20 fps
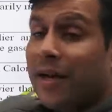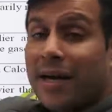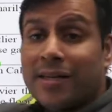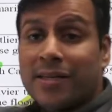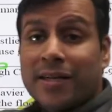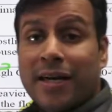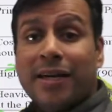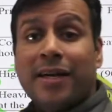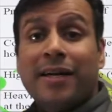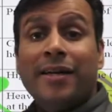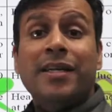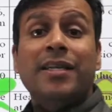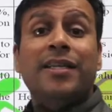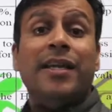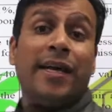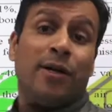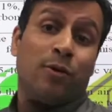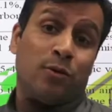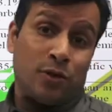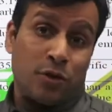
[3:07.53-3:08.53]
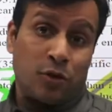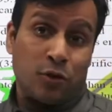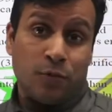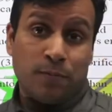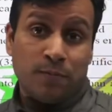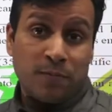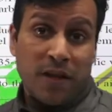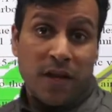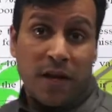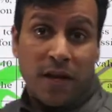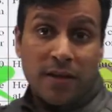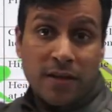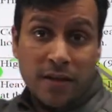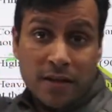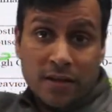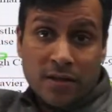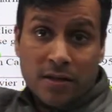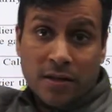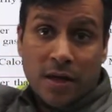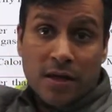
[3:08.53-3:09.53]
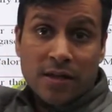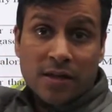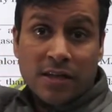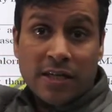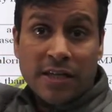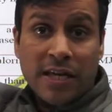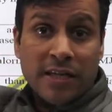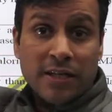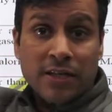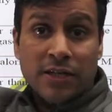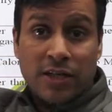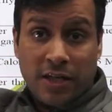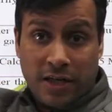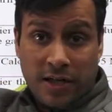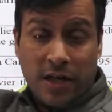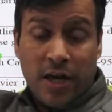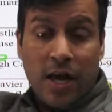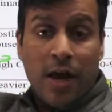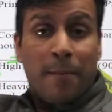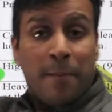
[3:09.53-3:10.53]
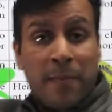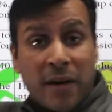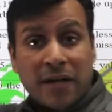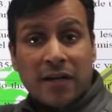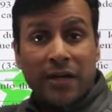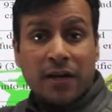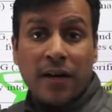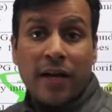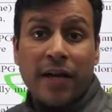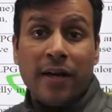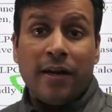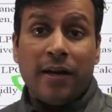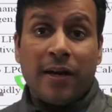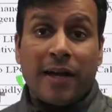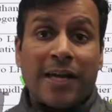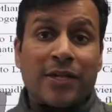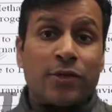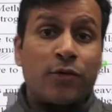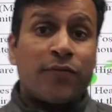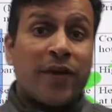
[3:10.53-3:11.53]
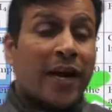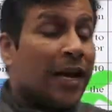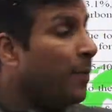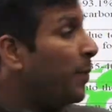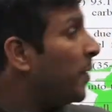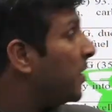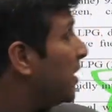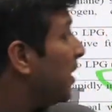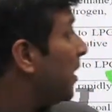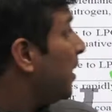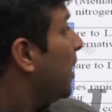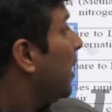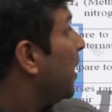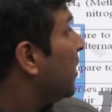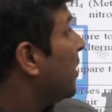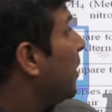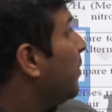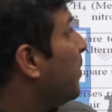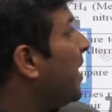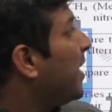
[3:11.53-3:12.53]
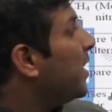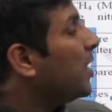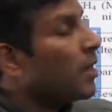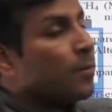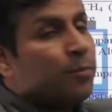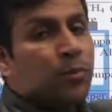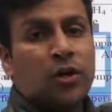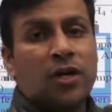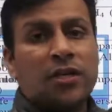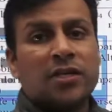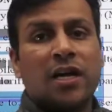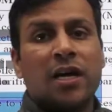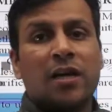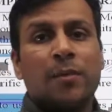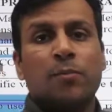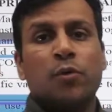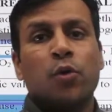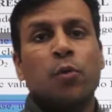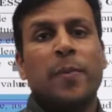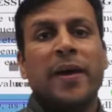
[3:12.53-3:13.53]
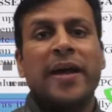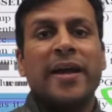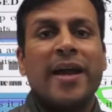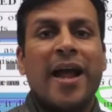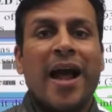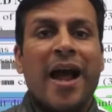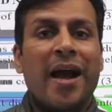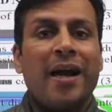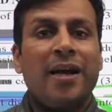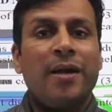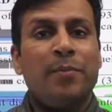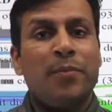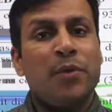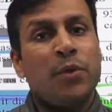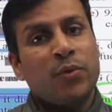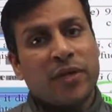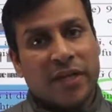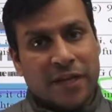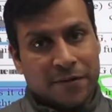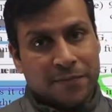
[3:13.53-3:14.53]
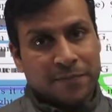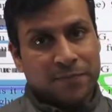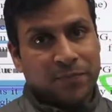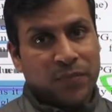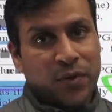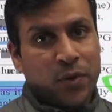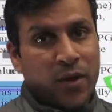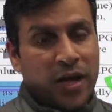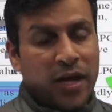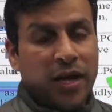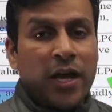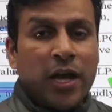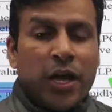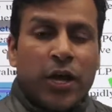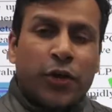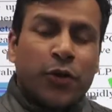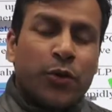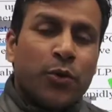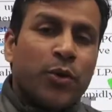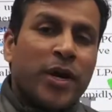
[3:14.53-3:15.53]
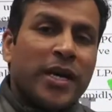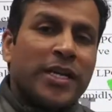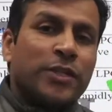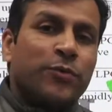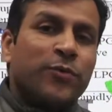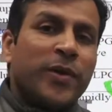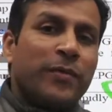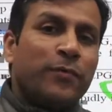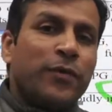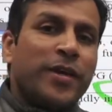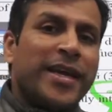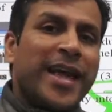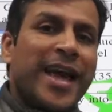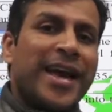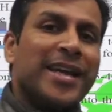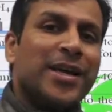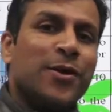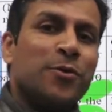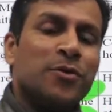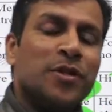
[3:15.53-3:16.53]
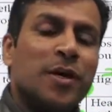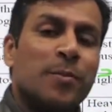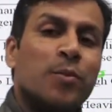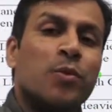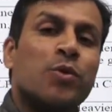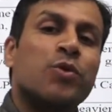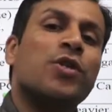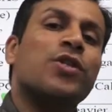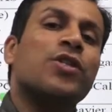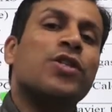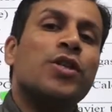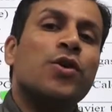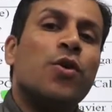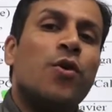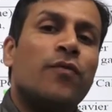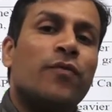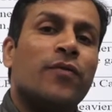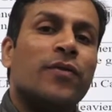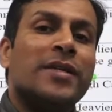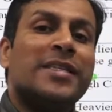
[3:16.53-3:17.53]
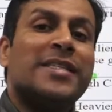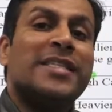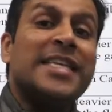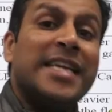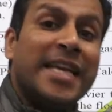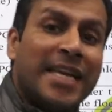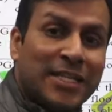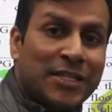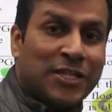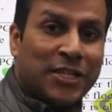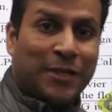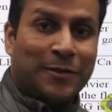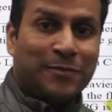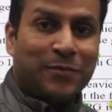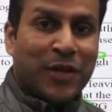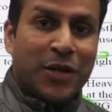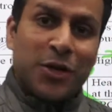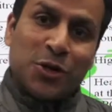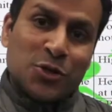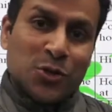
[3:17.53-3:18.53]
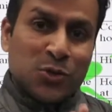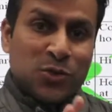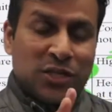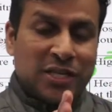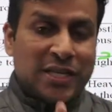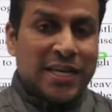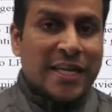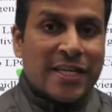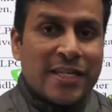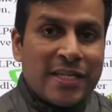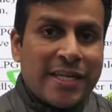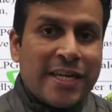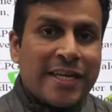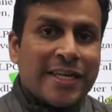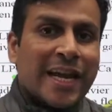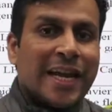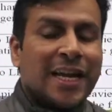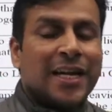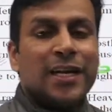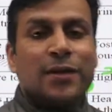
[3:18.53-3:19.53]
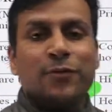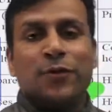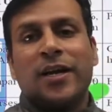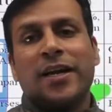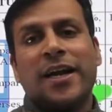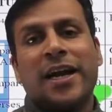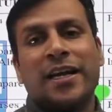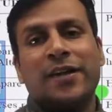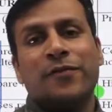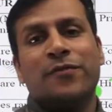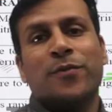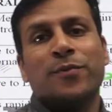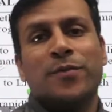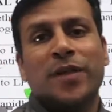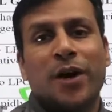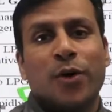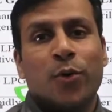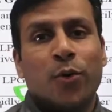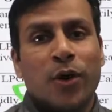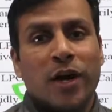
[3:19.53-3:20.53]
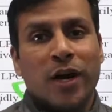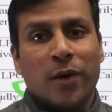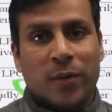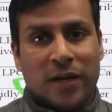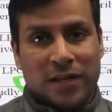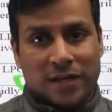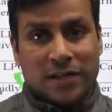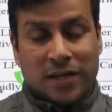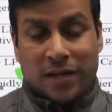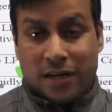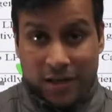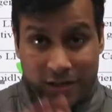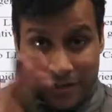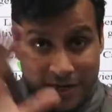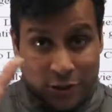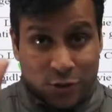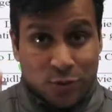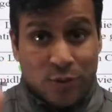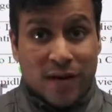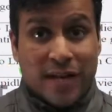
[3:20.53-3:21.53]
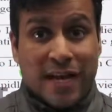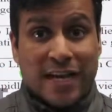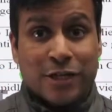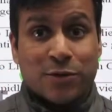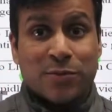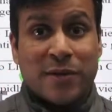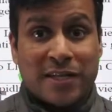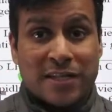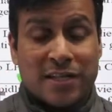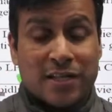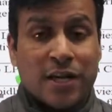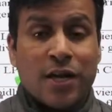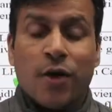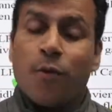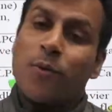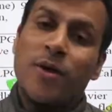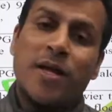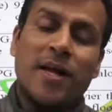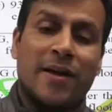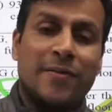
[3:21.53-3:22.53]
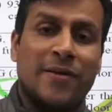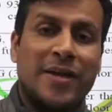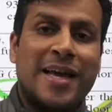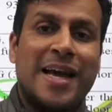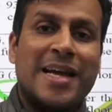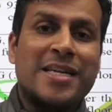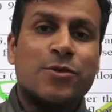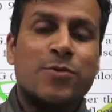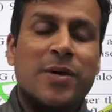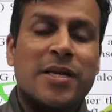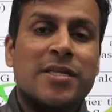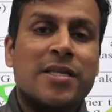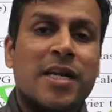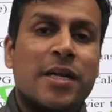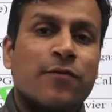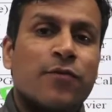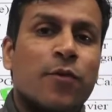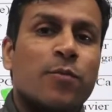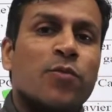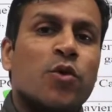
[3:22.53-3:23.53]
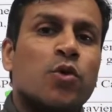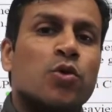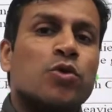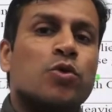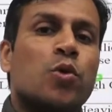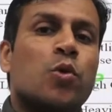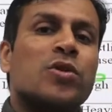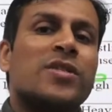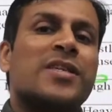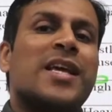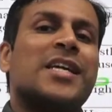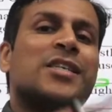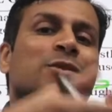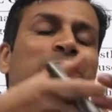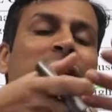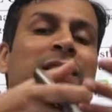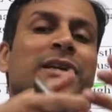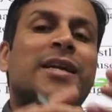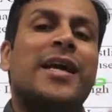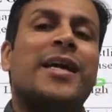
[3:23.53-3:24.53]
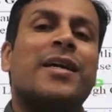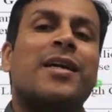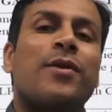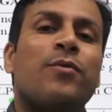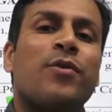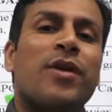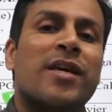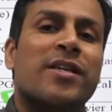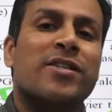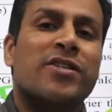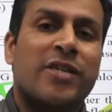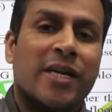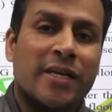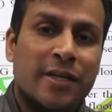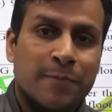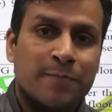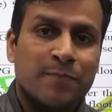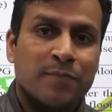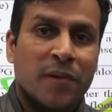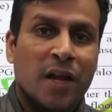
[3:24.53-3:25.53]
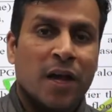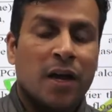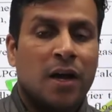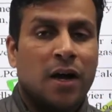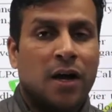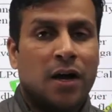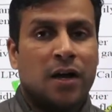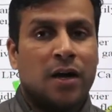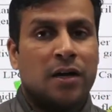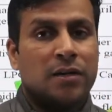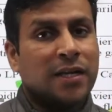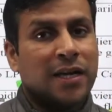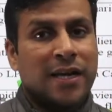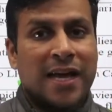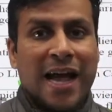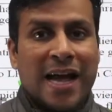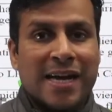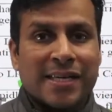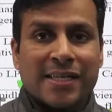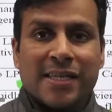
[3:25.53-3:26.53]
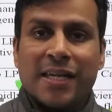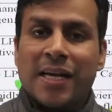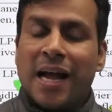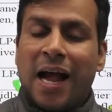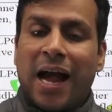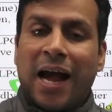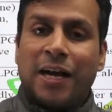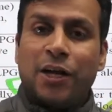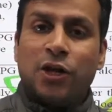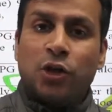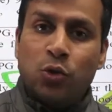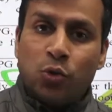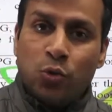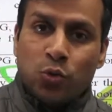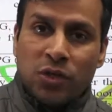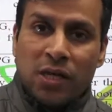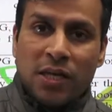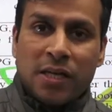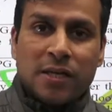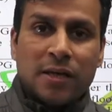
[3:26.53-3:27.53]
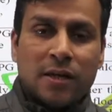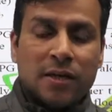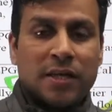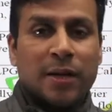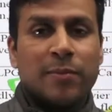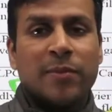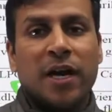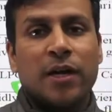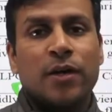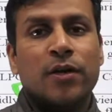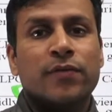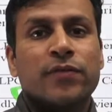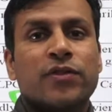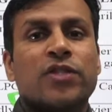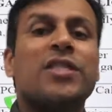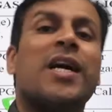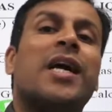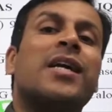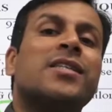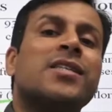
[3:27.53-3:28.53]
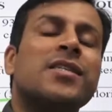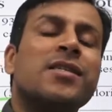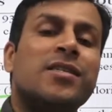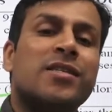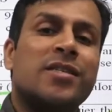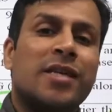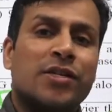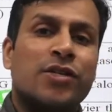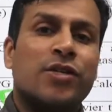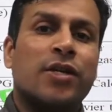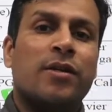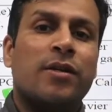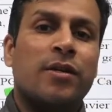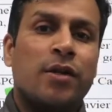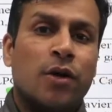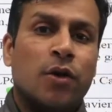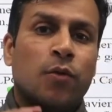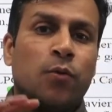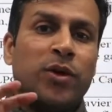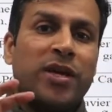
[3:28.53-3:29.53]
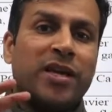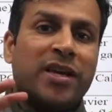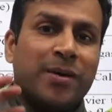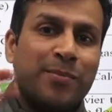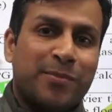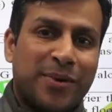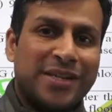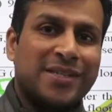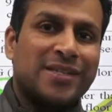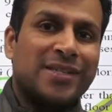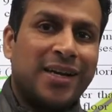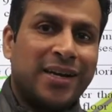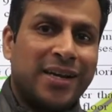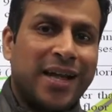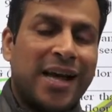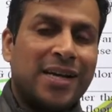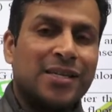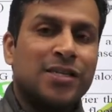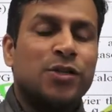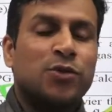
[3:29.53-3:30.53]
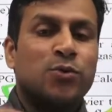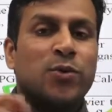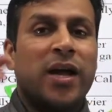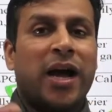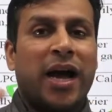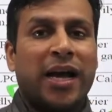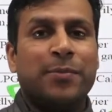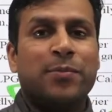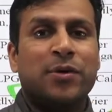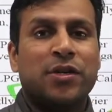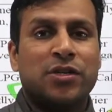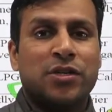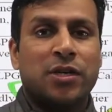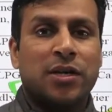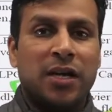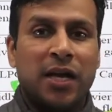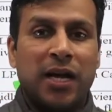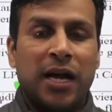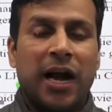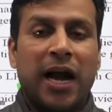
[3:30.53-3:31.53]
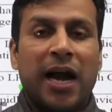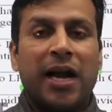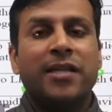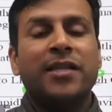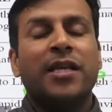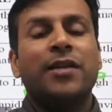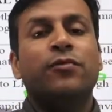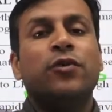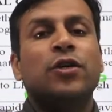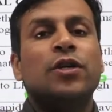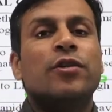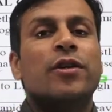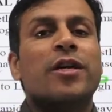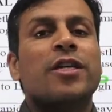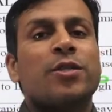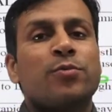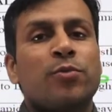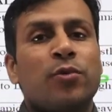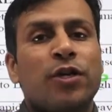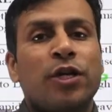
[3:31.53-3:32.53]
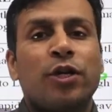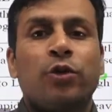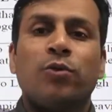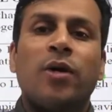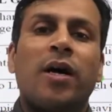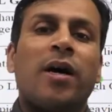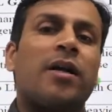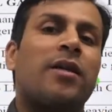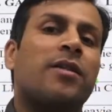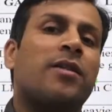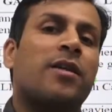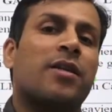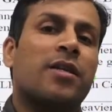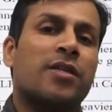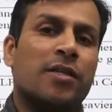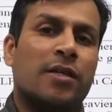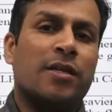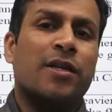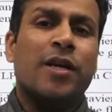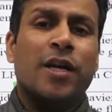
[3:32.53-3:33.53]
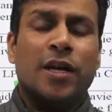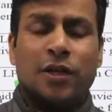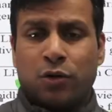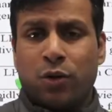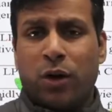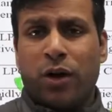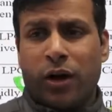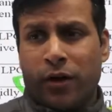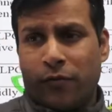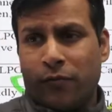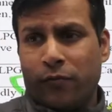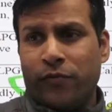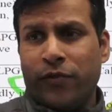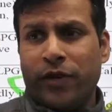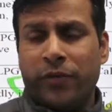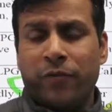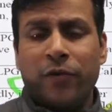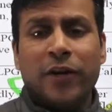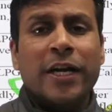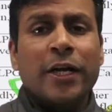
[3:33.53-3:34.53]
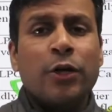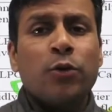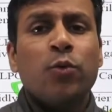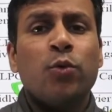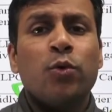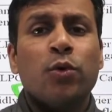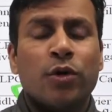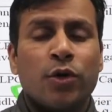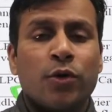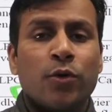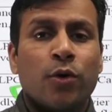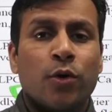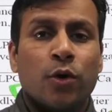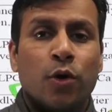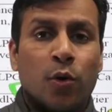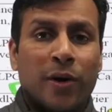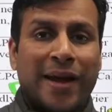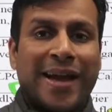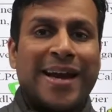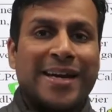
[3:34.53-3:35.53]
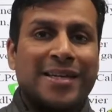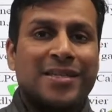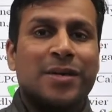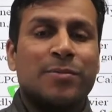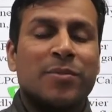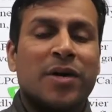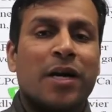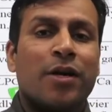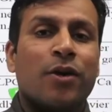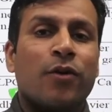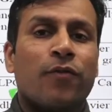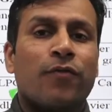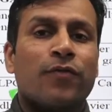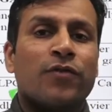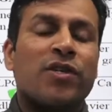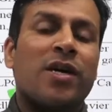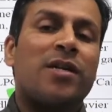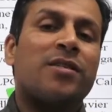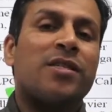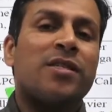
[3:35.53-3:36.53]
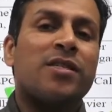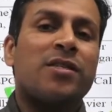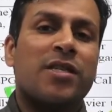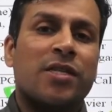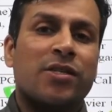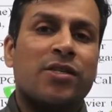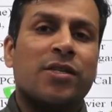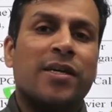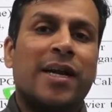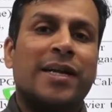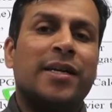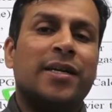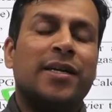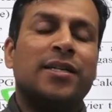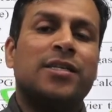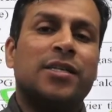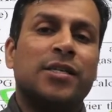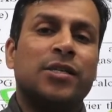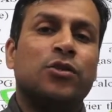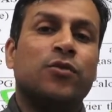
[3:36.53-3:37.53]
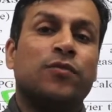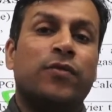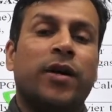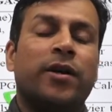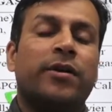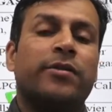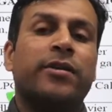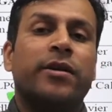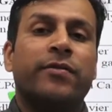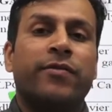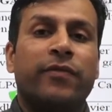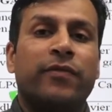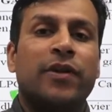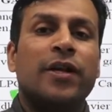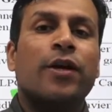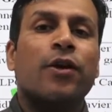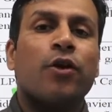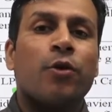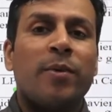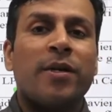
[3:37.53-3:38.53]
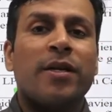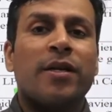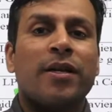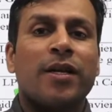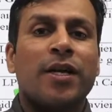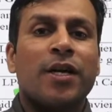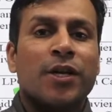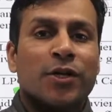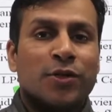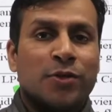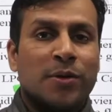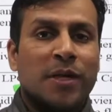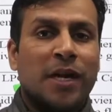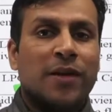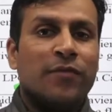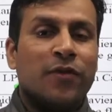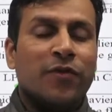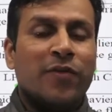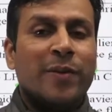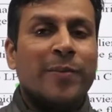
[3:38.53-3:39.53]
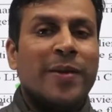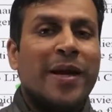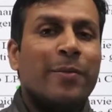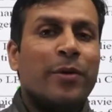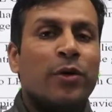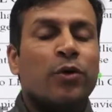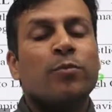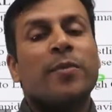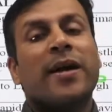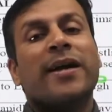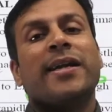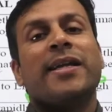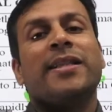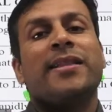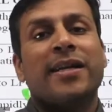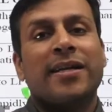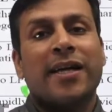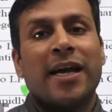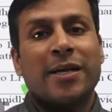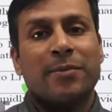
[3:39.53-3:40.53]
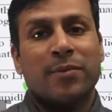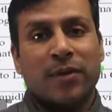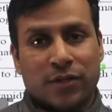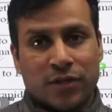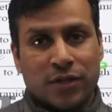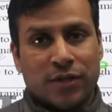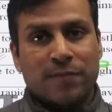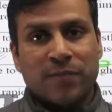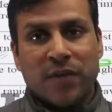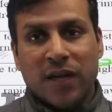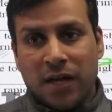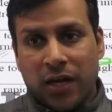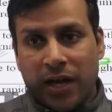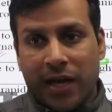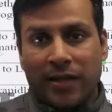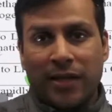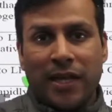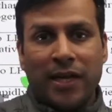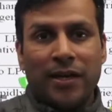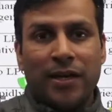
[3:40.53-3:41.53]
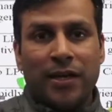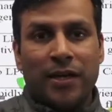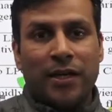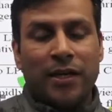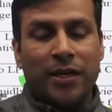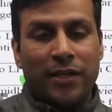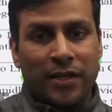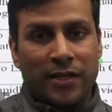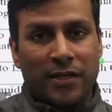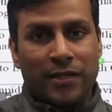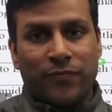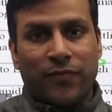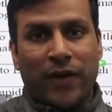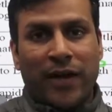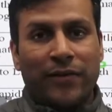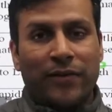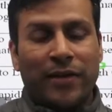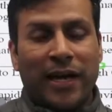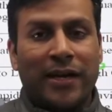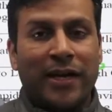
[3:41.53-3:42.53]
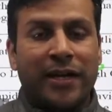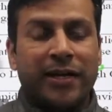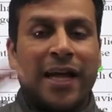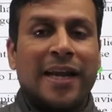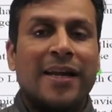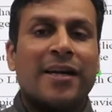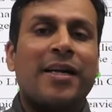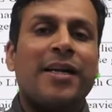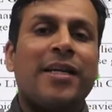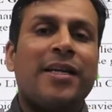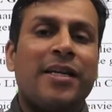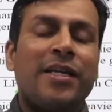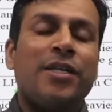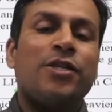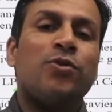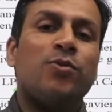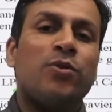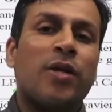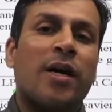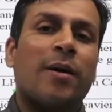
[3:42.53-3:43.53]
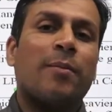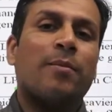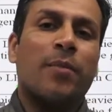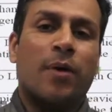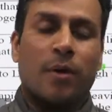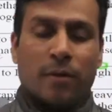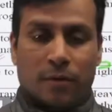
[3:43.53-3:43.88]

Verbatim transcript: dioxide and ethane also in this CNG. But in case of LPG, the main components are propane and butane. Okay, guys, when we carry out the processing of CNG, so CNG directly we are getting from the oil wells, natural gas wells. We are having gas wells, and from those gas wells directly we extract the gas, and using some kind of charging station we compress that gas to a high pressure and then we transport it to the another region. So we need to locate some kind of charging station at a distance of 150 km so that we will be able to maintain that high pressure, and then it is directly reached to the